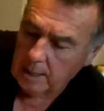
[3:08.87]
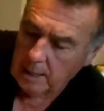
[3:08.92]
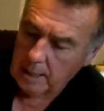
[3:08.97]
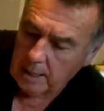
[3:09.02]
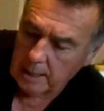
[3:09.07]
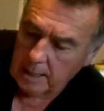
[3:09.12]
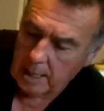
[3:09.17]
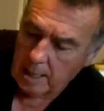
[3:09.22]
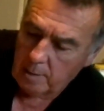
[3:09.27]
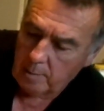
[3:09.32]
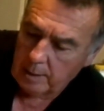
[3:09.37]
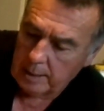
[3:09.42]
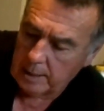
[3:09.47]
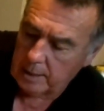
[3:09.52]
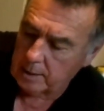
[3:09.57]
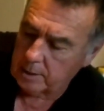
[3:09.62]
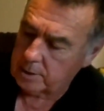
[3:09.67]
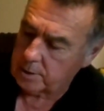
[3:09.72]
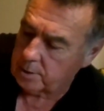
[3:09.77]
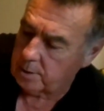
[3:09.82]
And that way
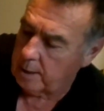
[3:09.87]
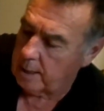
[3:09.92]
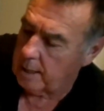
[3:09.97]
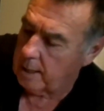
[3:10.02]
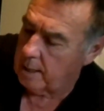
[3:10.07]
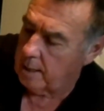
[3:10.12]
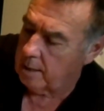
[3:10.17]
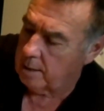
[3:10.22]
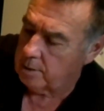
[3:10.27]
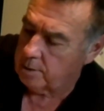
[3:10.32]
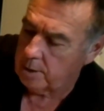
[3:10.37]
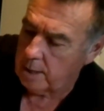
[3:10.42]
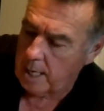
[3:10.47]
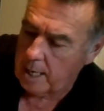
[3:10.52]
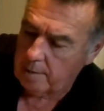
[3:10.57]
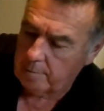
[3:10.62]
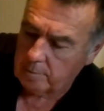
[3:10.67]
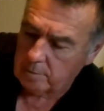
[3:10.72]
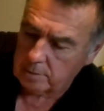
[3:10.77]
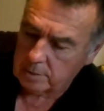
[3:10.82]
your string
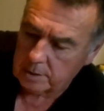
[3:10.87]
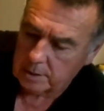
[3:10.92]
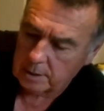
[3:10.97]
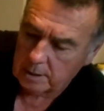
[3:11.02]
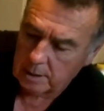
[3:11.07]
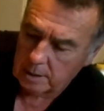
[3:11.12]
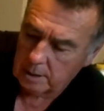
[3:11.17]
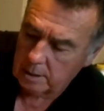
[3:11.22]
travels